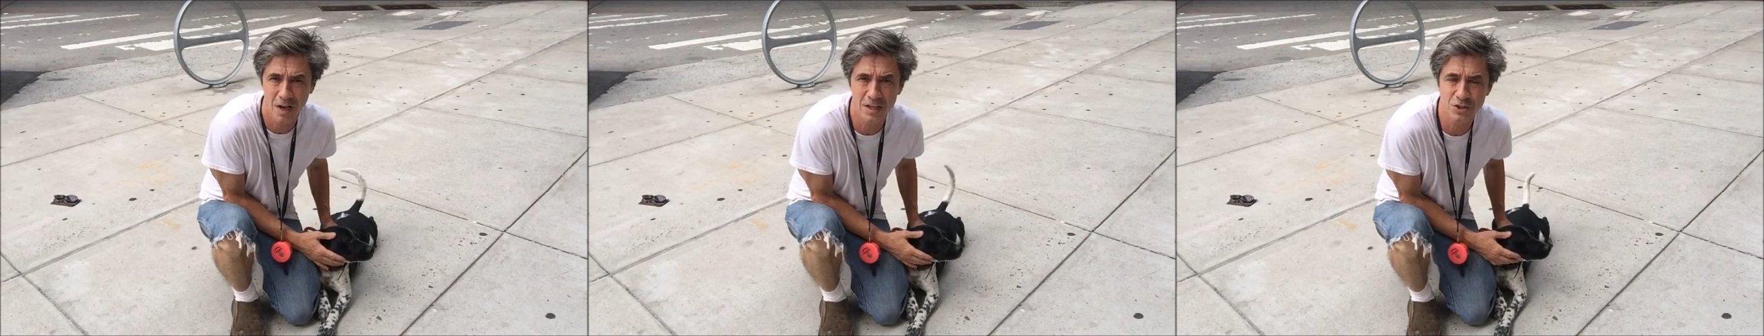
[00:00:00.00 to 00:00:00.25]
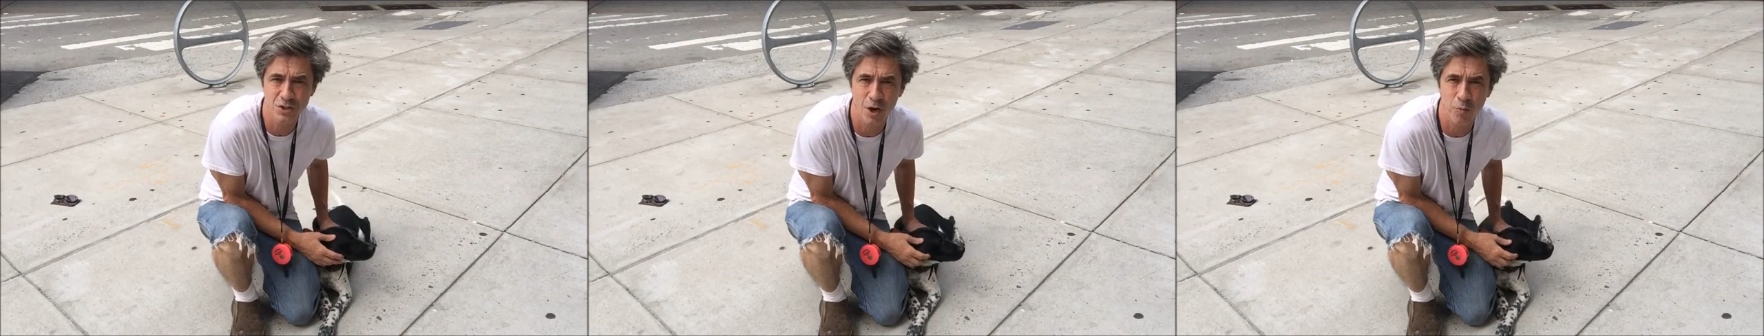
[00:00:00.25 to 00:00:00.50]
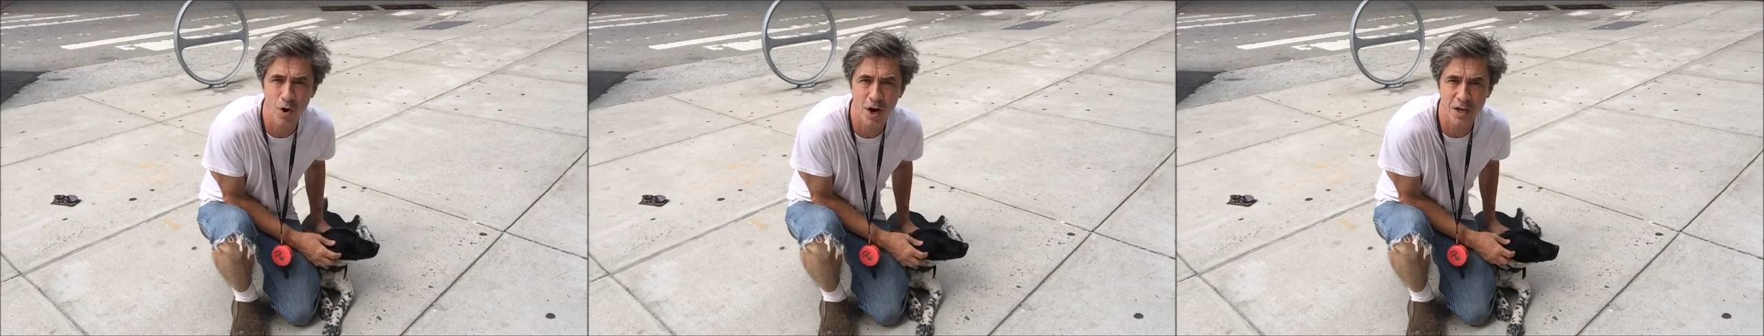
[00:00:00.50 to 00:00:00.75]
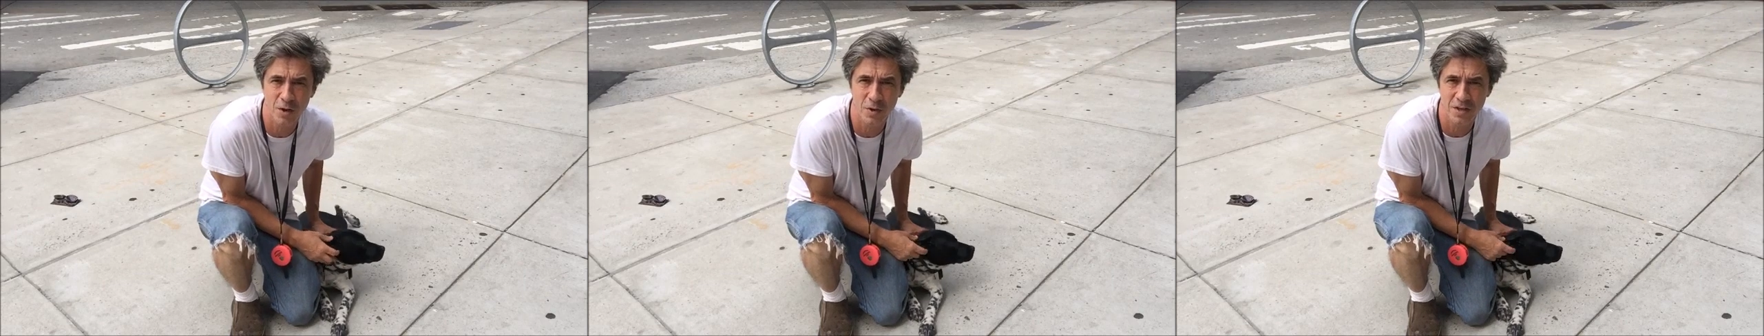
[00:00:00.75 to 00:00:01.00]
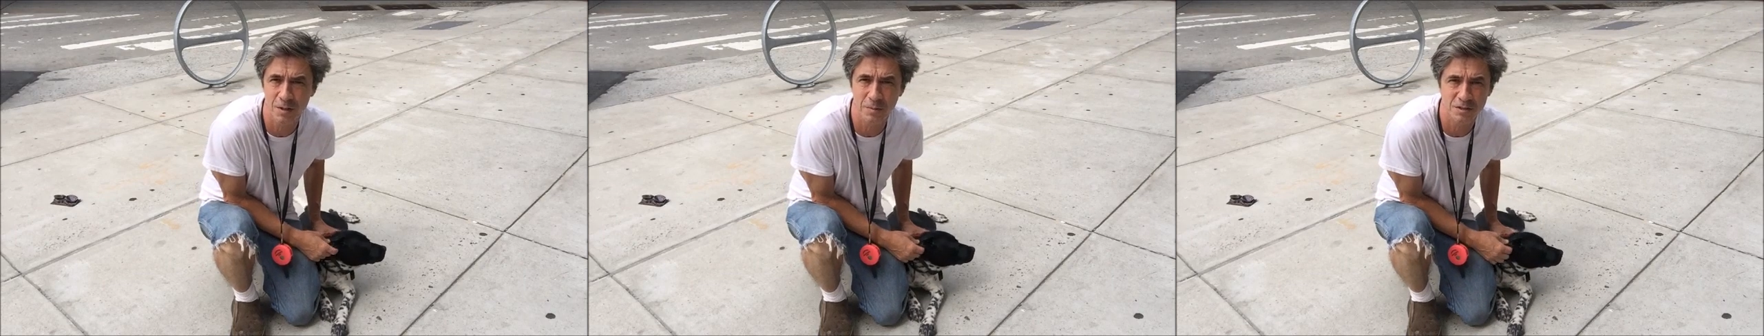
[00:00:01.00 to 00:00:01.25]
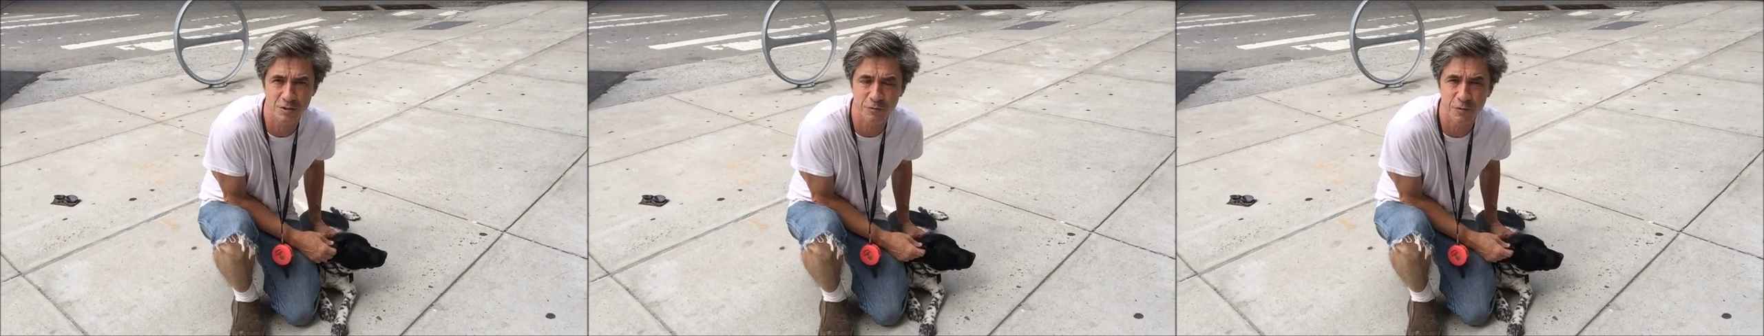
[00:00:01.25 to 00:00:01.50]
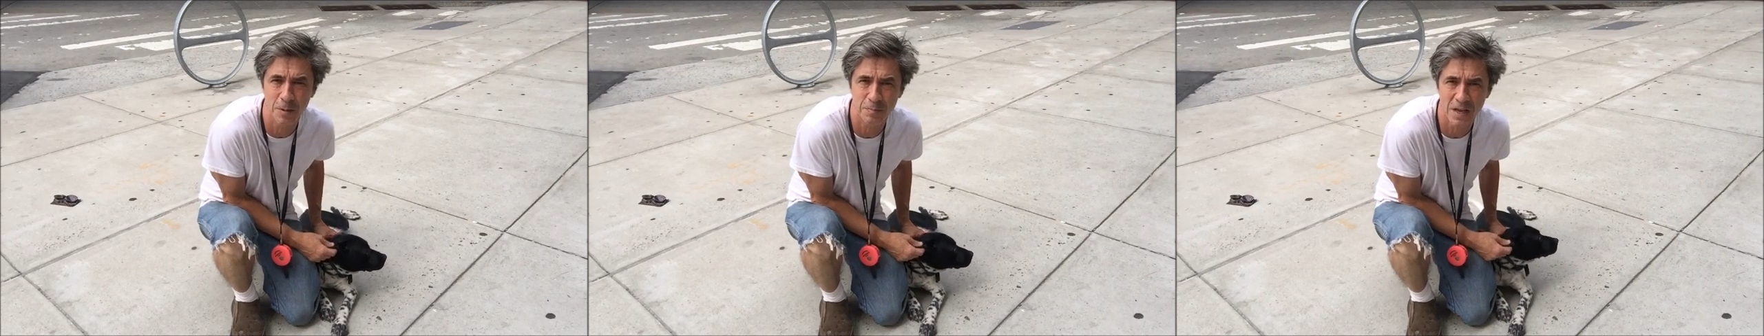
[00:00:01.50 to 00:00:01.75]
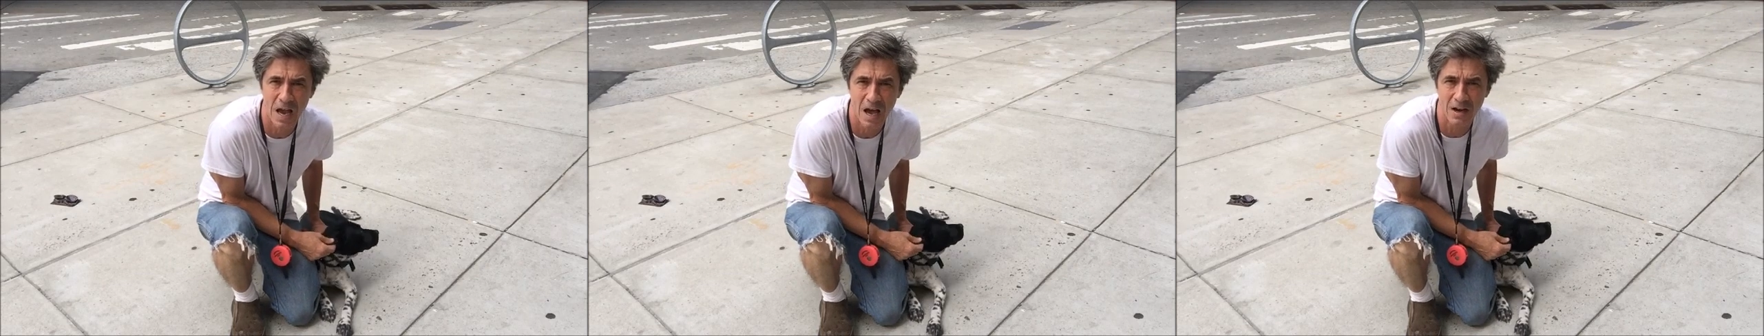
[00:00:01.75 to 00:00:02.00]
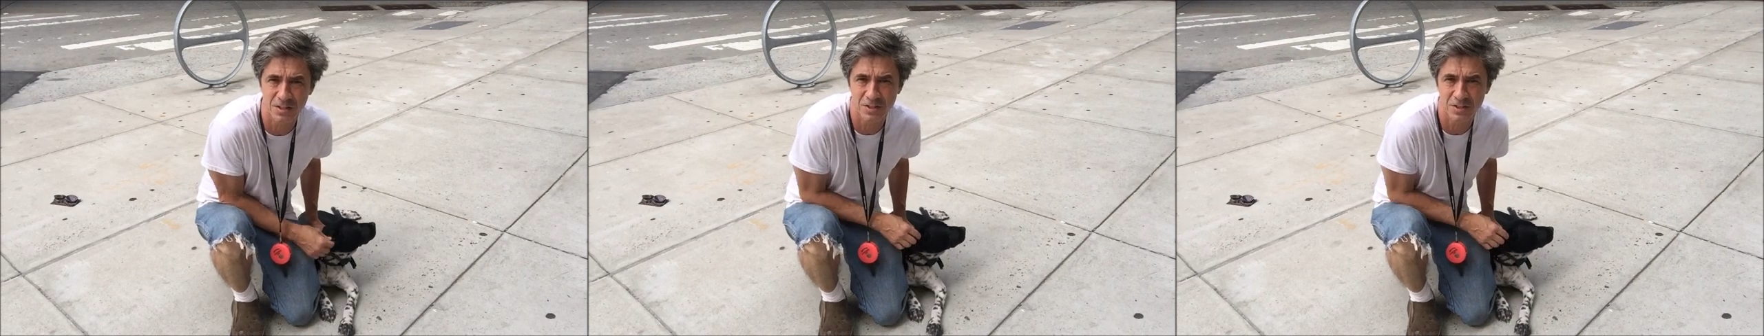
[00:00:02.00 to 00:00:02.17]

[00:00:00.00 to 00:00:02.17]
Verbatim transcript: I started working with him, he was flipped out.